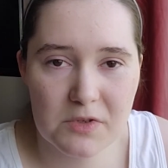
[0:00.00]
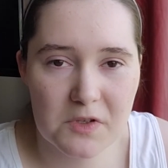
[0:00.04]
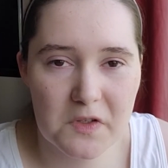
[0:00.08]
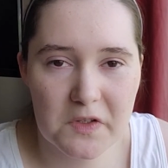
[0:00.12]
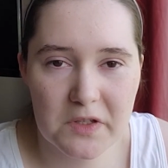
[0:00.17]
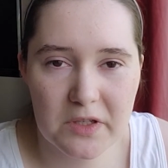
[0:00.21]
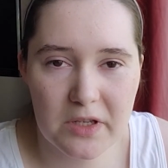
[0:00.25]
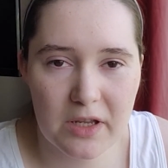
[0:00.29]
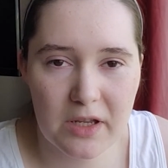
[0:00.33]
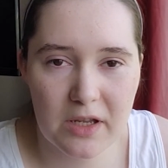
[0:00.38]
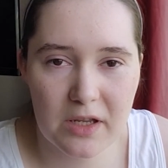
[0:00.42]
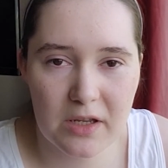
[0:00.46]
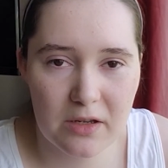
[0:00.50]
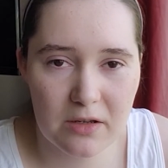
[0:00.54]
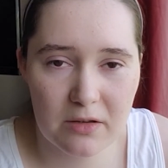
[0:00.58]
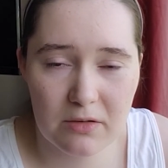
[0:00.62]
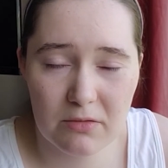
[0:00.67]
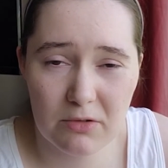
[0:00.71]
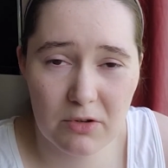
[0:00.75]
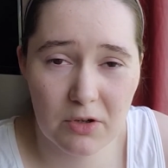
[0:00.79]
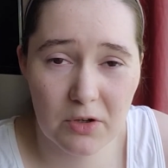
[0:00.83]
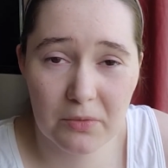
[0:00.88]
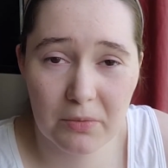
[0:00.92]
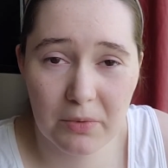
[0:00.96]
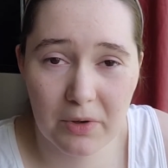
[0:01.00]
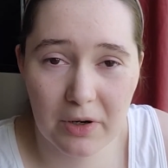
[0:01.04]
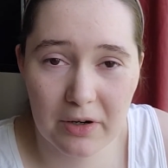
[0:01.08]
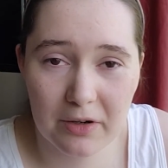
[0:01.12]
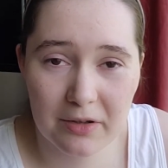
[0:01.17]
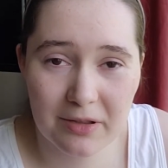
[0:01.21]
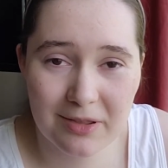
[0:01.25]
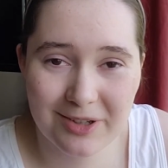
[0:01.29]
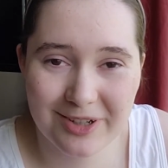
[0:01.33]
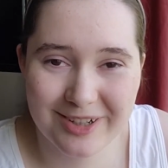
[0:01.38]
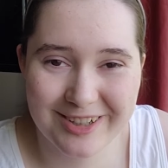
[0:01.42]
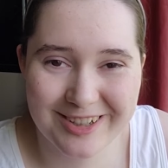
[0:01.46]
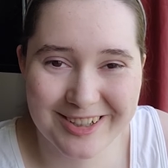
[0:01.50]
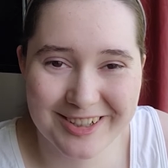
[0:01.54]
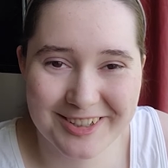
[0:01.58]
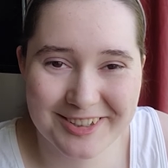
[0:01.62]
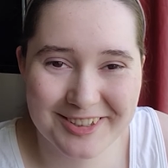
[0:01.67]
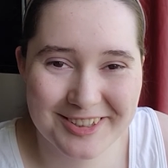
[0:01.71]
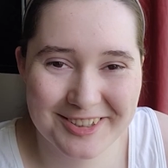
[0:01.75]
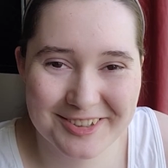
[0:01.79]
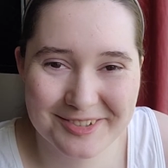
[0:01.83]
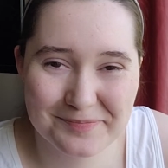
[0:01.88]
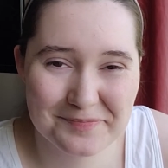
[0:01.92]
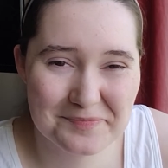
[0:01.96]
see your worth or
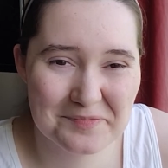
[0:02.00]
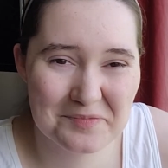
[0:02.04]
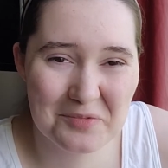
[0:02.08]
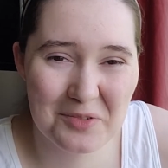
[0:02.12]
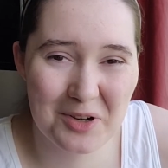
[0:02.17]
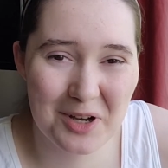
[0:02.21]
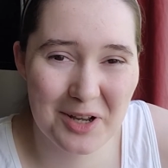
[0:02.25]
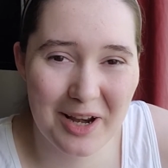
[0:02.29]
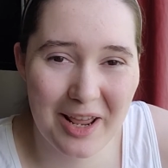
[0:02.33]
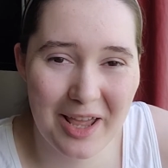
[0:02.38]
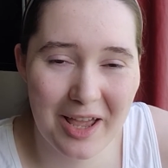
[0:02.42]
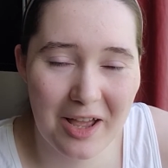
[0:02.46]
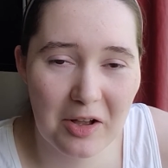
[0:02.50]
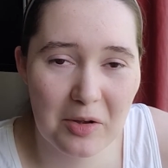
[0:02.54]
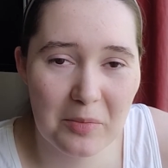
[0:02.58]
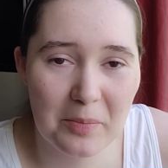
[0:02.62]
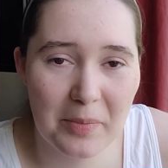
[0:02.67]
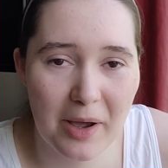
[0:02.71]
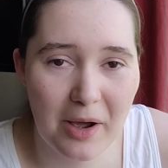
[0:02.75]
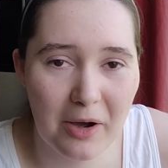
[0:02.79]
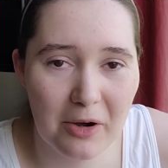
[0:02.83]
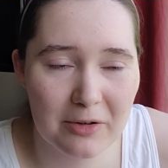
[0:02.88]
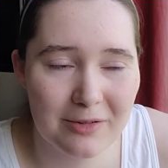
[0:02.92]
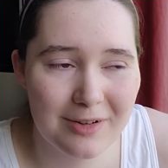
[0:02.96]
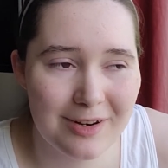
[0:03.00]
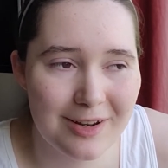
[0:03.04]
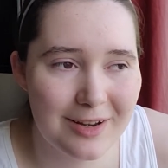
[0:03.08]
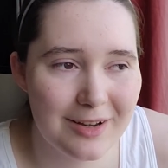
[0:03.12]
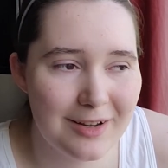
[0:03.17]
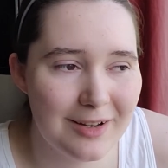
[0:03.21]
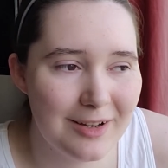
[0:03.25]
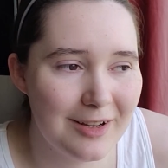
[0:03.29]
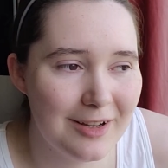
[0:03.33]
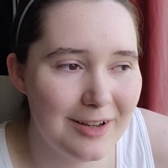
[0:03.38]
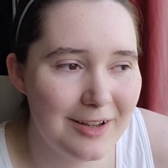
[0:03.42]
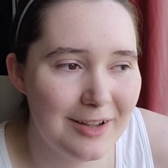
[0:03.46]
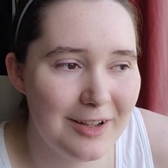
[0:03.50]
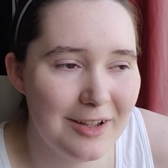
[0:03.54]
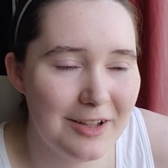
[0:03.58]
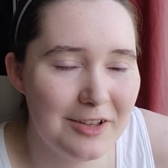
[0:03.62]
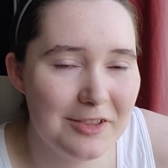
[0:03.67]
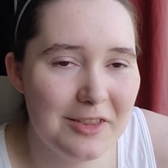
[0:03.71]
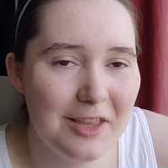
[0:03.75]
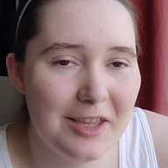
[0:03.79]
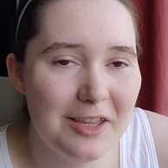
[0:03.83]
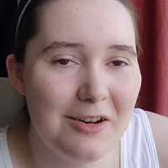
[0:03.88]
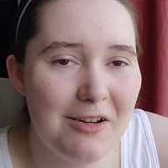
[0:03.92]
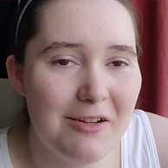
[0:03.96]
want to help out,
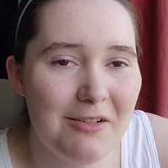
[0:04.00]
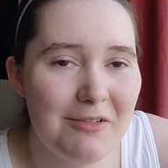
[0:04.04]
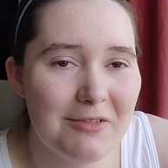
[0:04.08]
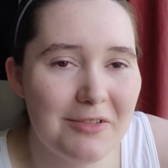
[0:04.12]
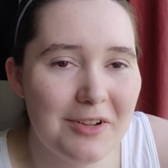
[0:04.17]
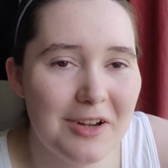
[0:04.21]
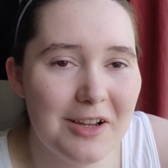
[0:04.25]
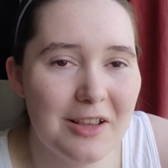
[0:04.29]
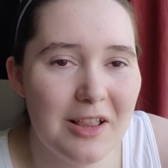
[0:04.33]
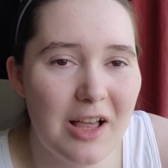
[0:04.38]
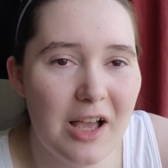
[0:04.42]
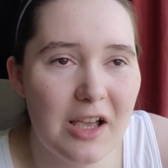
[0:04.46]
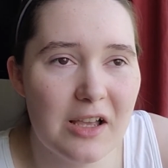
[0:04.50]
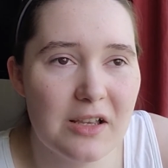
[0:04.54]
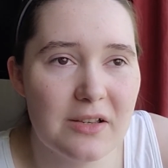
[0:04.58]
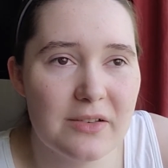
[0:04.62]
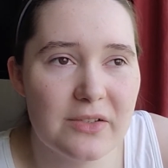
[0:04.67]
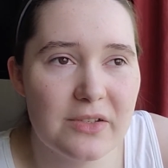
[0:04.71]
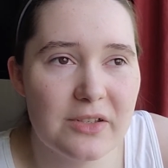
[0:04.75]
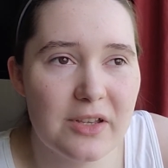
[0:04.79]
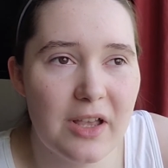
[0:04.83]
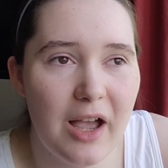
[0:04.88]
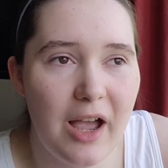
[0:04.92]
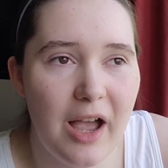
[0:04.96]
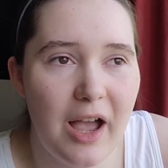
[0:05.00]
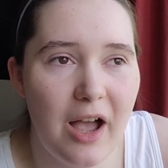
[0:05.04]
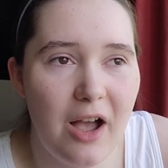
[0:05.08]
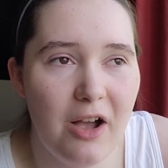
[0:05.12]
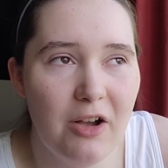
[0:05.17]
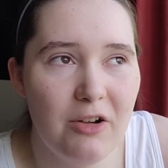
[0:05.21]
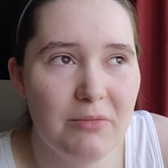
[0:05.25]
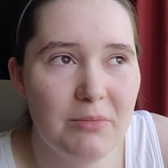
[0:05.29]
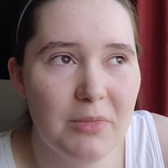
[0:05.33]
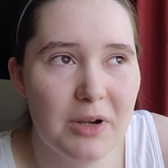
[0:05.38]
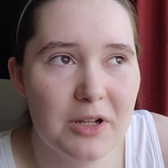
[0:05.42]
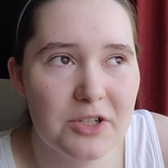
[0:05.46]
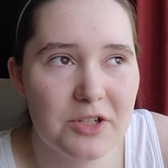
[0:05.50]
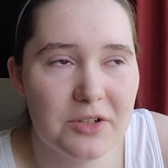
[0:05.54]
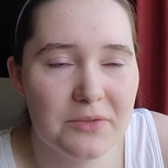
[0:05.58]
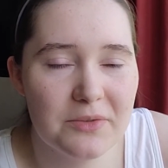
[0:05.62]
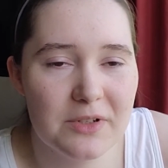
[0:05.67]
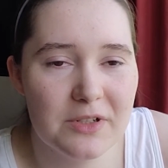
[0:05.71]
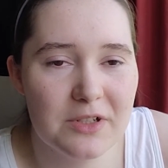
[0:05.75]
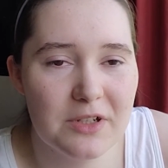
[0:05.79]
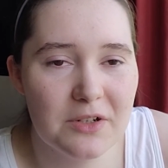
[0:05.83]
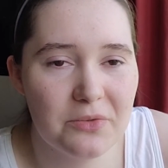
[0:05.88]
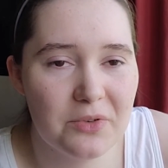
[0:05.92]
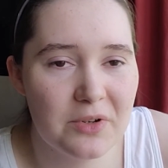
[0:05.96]
they don't realize how much of
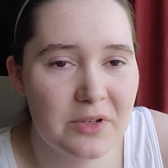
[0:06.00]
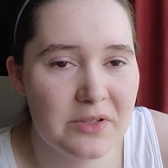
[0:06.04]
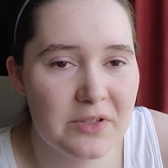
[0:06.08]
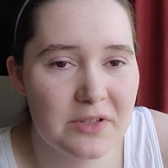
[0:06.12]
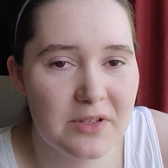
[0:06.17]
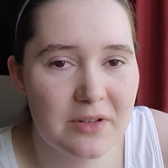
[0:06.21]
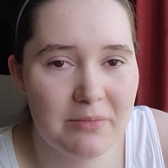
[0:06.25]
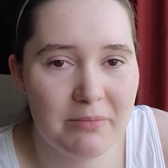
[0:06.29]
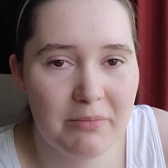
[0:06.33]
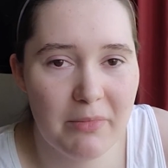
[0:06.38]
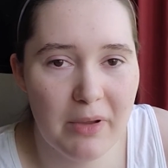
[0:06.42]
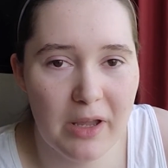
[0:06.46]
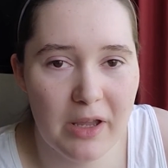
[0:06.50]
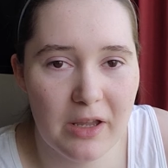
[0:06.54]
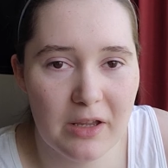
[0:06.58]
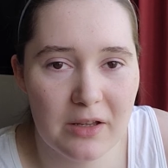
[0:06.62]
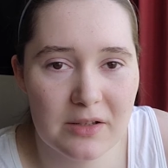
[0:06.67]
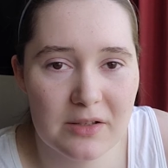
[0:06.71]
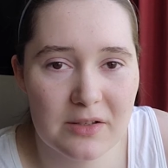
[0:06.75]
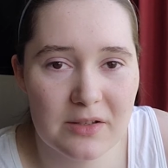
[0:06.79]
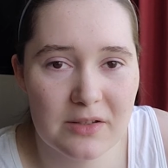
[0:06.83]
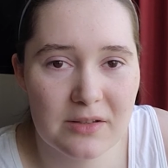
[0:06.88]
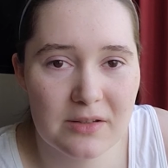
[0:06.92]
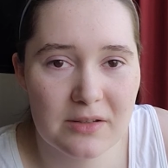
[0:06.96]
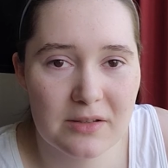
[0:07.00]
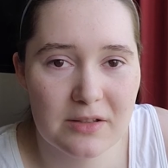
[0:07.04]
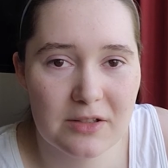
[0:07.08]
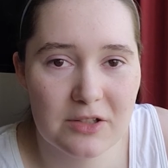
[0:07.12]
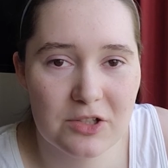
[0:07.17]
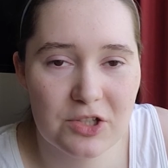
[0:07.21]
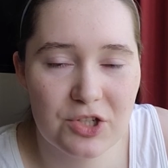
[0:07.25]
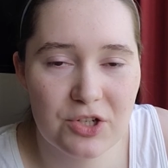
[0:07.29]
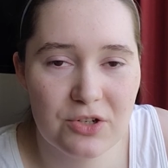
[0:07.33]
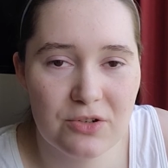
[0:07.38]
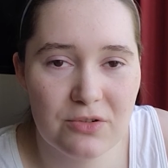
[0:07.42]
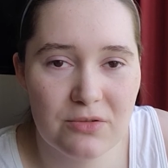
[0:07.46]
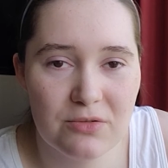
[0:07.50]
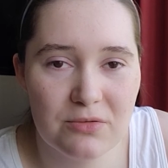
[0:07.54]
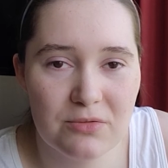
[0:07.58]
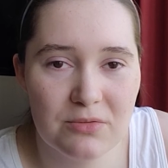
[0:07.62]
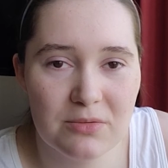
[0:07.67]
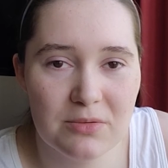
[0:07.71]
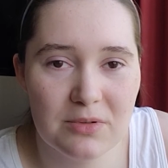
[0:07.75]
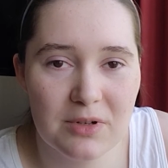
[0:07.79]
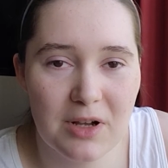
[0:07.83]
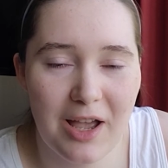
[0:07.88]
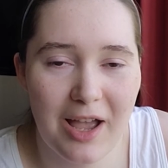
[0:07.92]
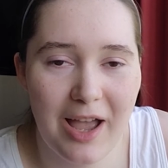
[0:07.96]
a difference it makes
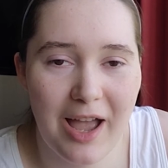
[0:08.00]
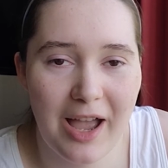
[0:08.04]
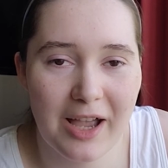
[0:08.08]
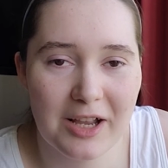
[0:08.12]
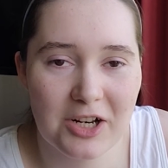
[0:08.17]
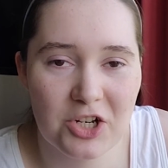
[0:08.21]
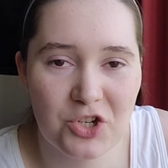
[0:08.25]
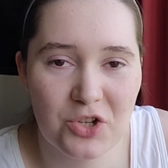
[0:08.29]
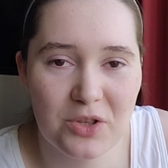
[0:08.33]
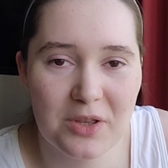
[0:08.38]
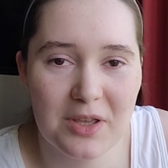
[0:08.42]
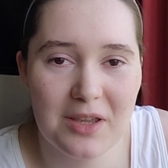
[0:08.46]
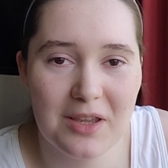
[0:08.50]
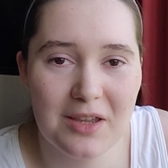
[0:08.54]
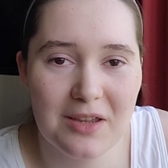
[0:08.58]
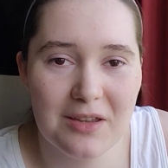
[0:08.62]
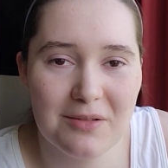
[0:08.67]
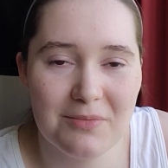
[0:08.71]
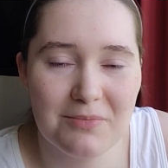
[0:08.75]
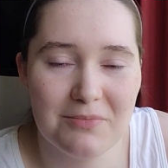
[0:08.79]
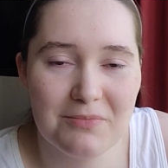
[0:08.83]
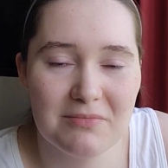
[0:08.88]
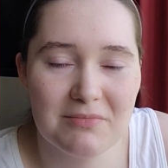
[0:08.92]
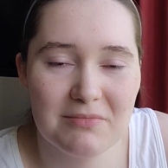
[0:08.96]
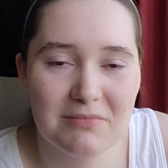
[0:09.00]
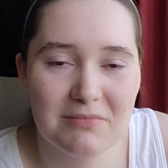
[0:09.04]
to actually